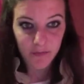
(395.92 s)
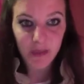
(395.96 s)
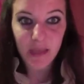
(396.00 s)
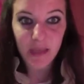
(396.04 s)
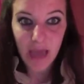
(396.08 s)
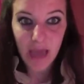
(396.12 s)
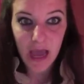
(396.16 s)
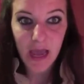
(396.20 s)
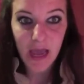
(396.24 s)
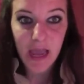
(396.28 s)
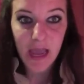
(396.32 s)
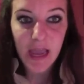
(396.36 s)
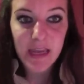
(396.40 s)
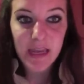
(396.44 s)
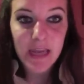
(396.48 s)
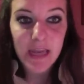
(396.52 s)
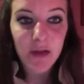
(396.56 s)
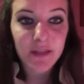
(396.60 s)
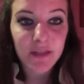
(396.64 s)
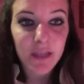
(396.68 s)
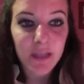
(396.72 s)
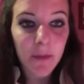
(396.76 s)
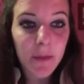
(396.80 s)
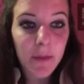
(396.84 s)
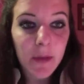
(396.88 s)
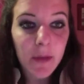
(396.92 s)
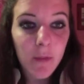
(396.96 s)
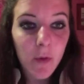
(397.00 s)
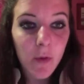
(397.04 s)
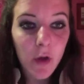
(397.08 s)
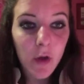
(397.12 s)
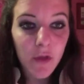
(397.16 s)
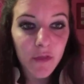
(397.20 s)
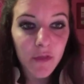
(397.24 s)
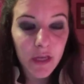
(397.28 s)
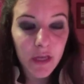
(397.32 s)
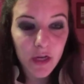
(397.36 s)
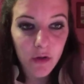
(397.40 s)
Yeah. And now some
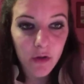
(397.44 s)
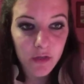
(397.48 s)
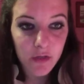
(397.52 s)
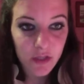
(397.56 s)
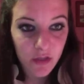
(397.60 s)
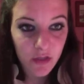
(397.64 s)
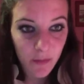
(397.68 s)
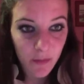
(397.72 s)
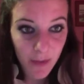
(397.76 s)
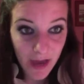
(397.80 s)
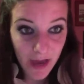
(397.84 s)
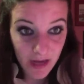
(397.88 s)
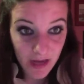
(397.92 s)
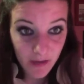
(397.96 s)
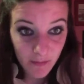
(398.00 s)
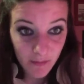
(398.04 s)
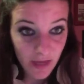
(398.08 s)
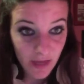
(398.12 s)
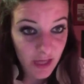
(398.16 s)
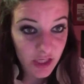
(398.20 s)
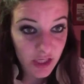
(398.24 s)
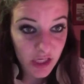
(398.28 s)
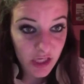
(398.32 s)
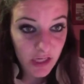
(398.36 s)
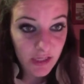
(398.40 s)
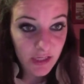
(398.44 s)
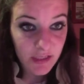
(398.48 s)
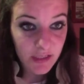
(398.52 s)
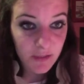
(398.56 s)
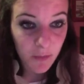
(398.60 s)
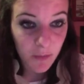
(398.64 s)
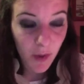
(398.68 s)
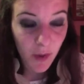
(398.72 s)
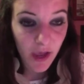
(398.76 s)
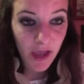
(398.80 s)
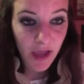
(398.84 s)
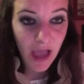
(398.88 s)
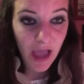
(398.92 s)
people, they don't do the bottom lashes,
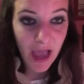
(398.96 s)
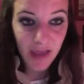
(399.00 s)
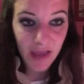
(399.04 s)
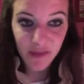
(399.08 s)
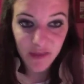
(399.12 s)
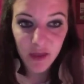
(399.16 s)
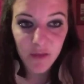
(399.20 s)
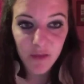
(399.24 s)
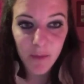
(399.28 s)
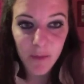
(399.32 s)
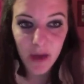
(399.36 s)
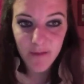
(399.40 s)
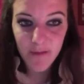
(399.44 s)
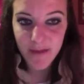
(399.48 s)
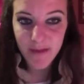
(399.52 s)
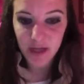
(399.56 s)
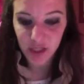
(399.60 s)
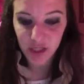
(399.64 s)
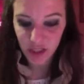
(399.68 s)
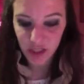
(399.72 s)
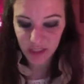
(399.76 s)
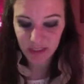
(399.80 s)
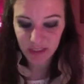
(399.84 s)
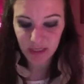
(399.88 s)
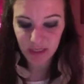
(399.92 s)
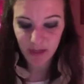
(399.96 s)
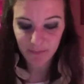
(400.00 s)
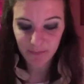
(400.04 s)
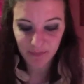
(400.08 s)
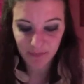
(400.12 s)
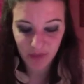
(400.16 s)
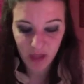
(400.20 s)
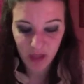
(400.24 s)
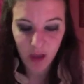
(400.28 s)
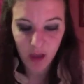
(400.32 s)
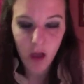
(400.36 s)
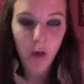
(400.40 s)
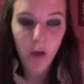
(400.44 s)
but I think bottom lashes,
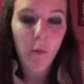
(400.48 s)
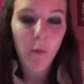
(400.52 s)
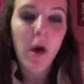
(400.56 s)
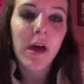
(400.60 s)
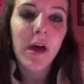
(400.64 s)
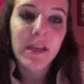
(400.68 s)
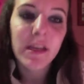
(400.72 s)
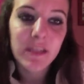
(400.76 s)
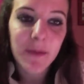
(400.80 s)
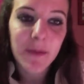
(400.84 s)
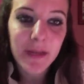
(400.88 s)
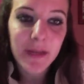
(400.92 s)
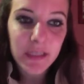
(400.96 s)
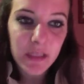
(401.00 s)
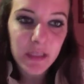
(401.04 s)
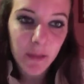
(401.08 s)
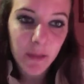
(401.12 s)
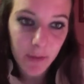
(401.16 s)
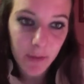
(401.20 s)
well, it depends on the